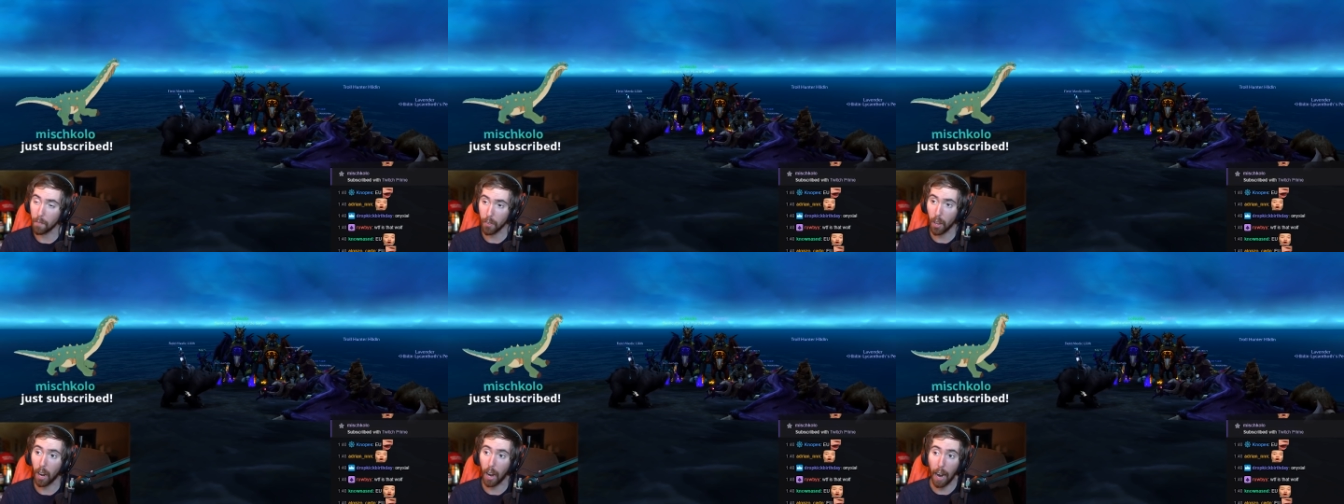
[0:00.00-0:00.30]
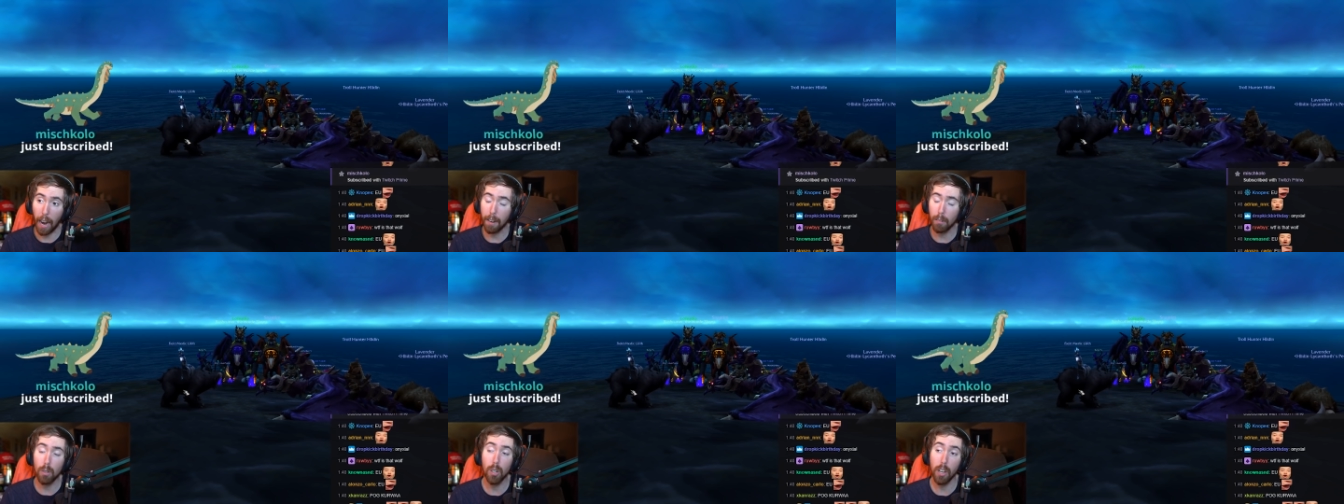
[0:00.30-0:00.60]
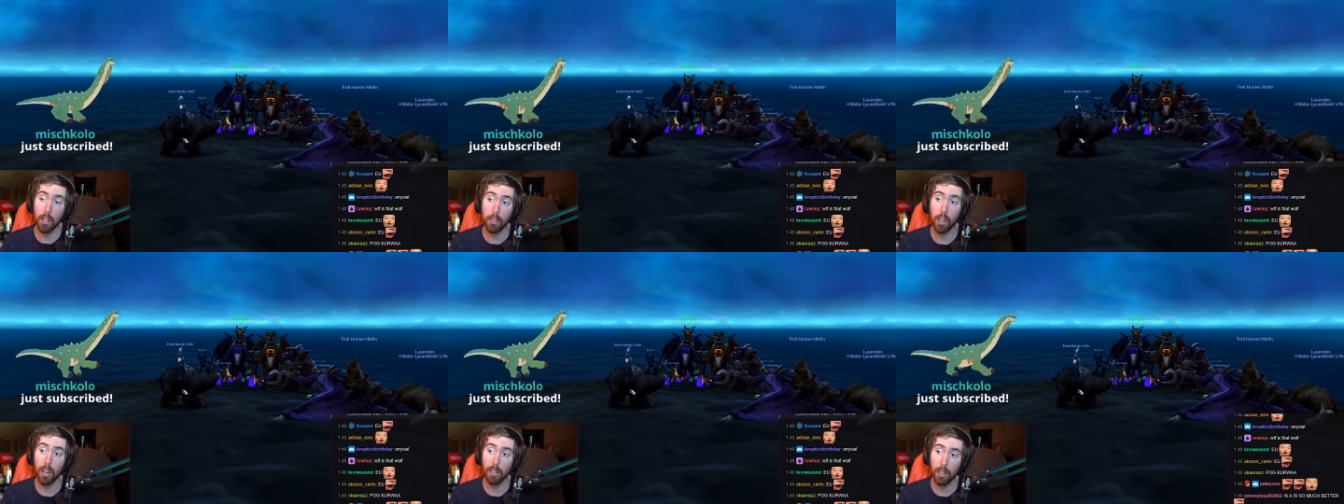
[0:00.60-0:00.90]
Uh, I
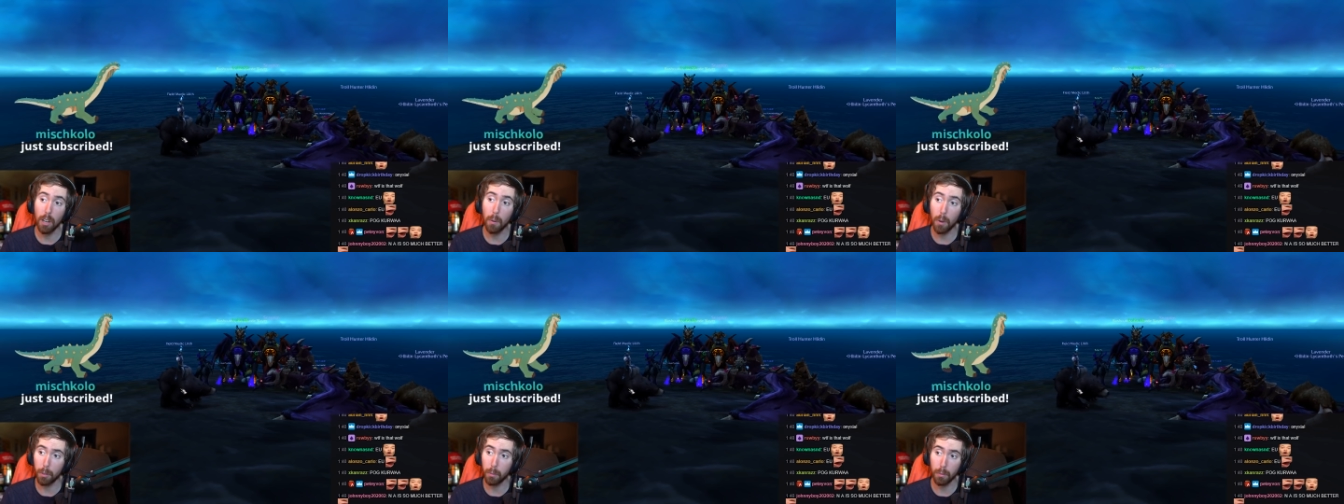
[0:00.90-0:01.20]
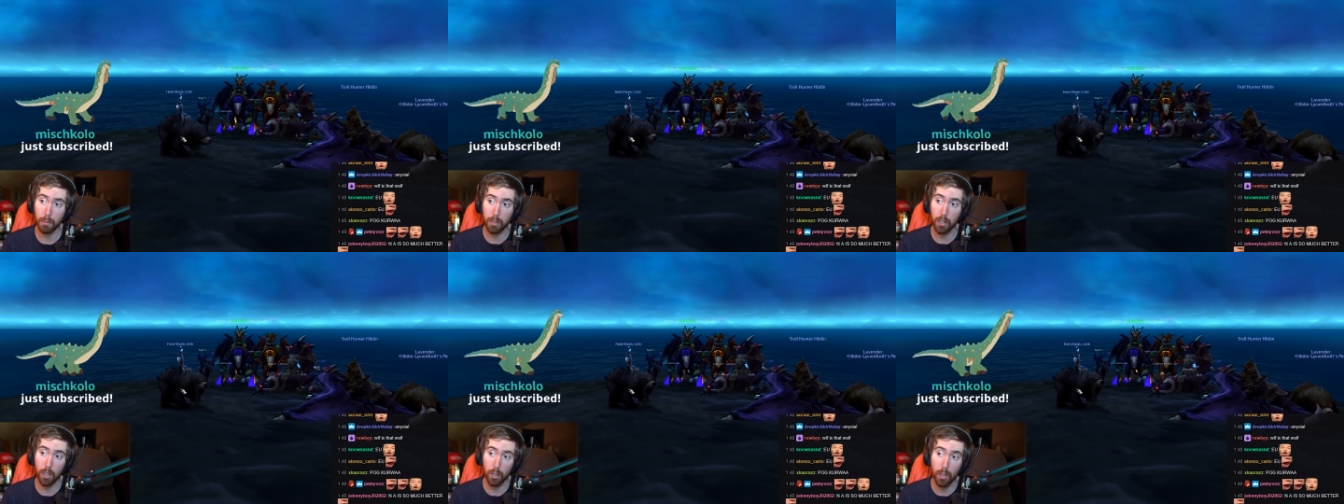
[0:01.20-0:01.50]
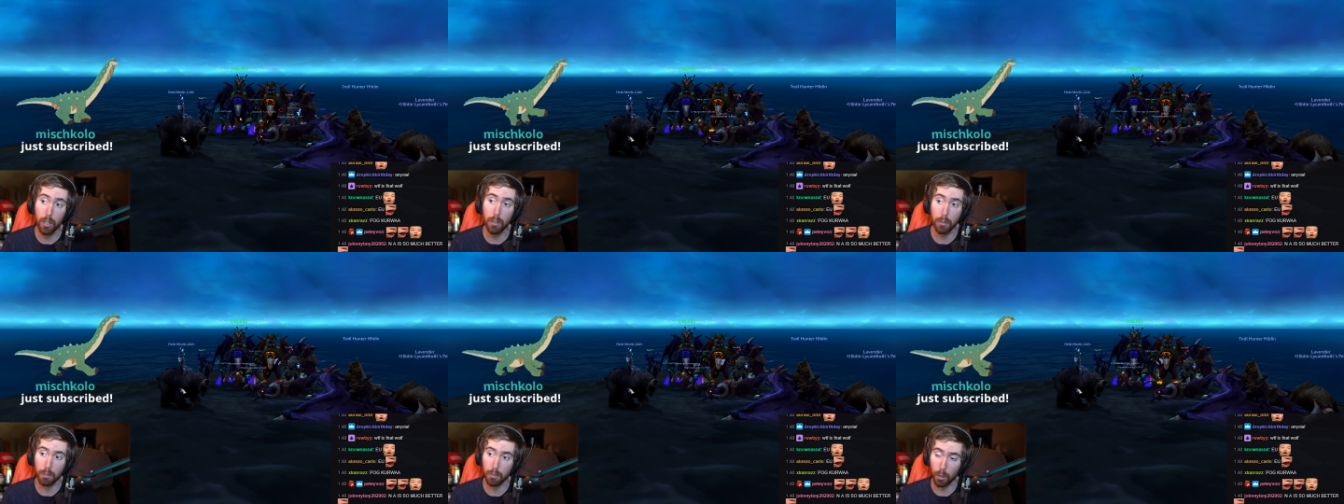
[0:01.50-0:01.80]
really thought Lilith was going to
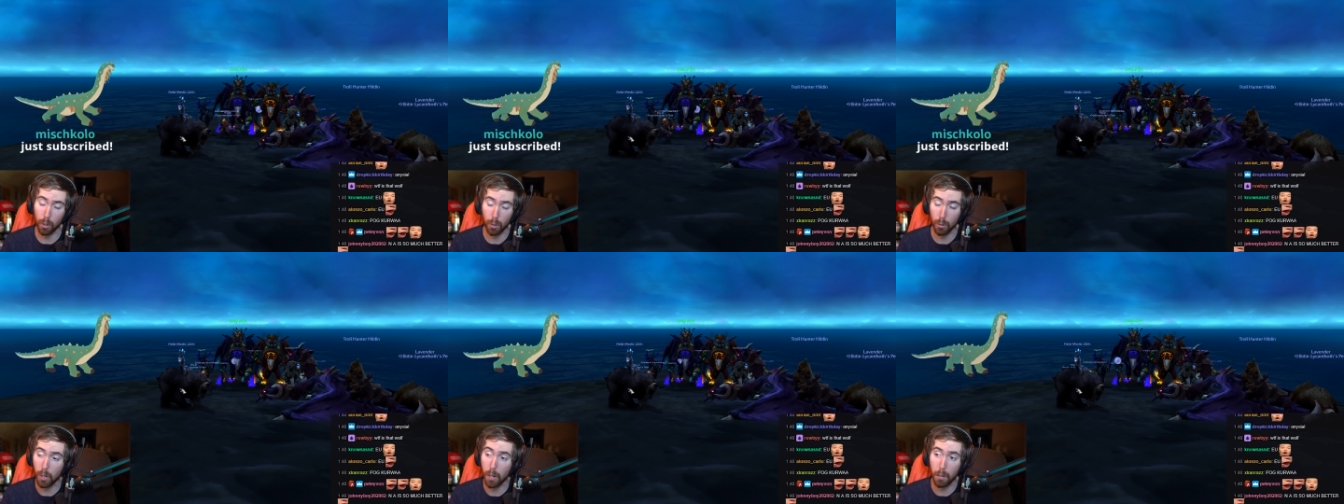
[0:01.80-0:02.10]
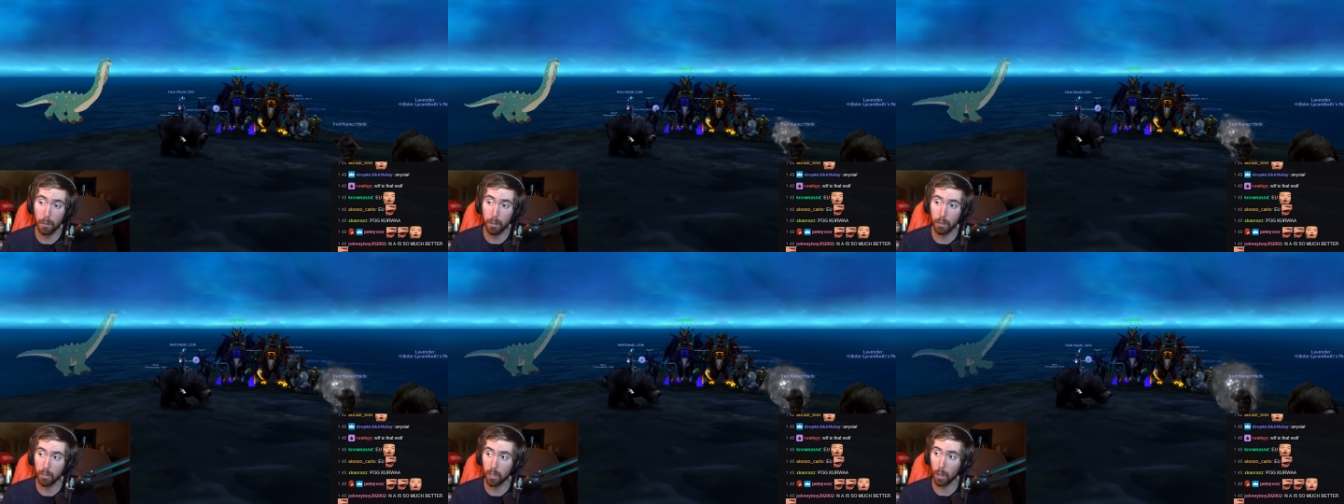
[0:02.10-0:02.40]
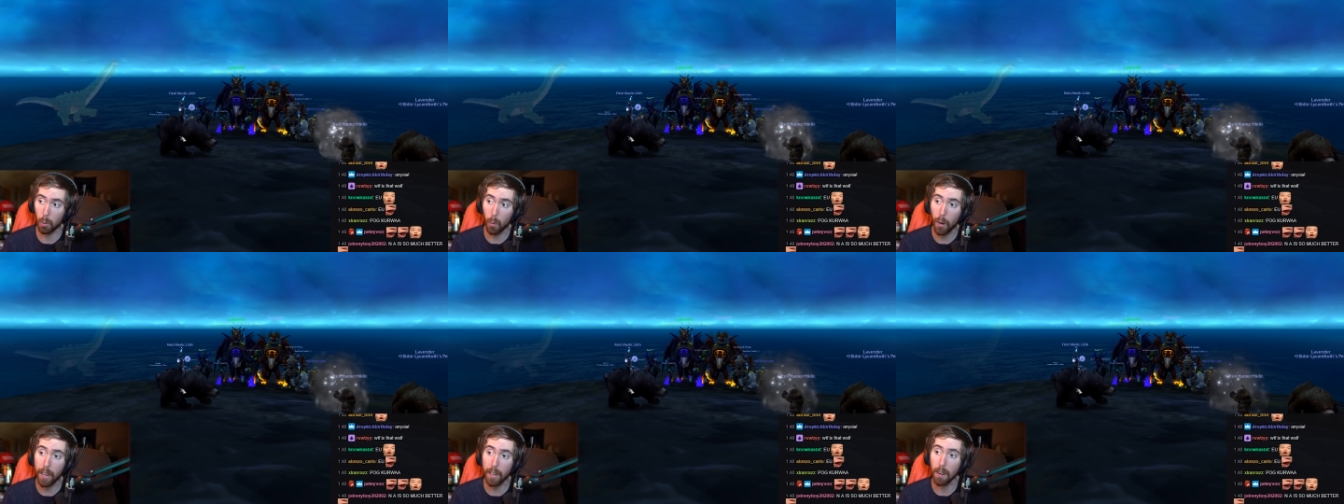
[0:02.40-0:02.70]
lose, or Lilith is going
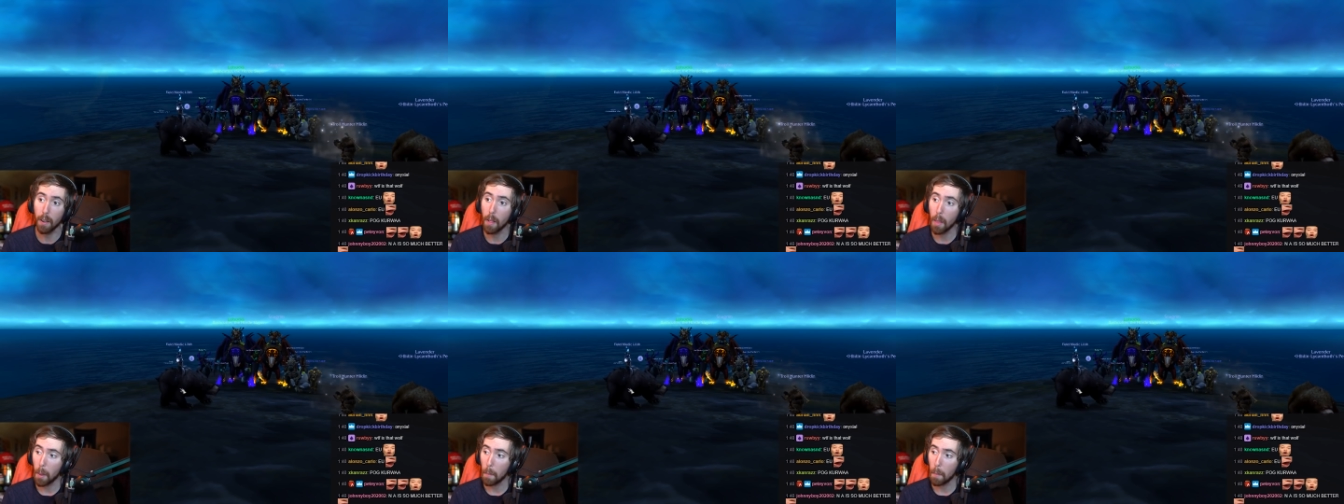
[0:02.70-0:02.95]
to win.